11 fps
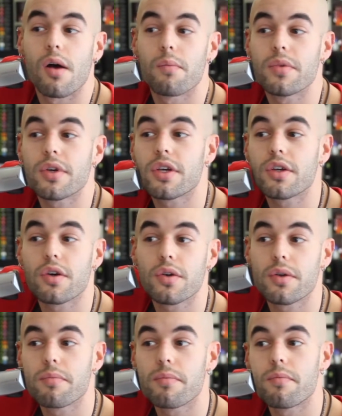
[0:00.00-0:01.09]
You can go
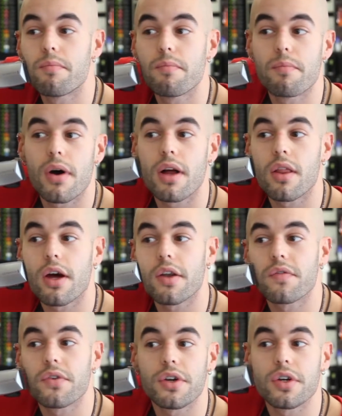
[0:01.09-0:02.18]
to a lot
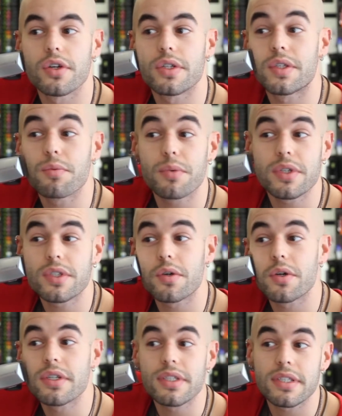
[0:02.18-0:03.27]
of your
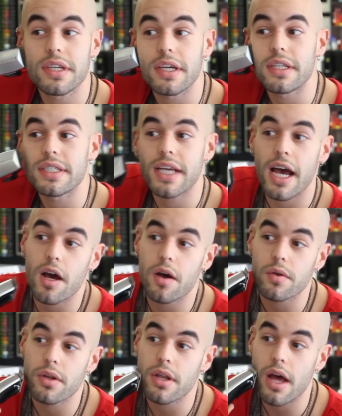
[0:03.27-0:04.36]
superstores in
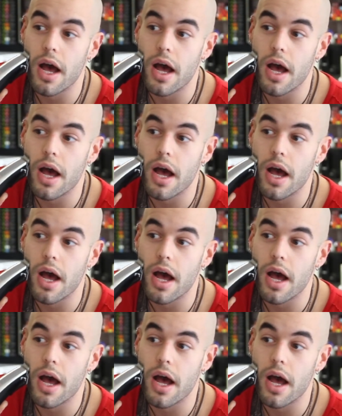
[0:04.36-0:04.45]
town.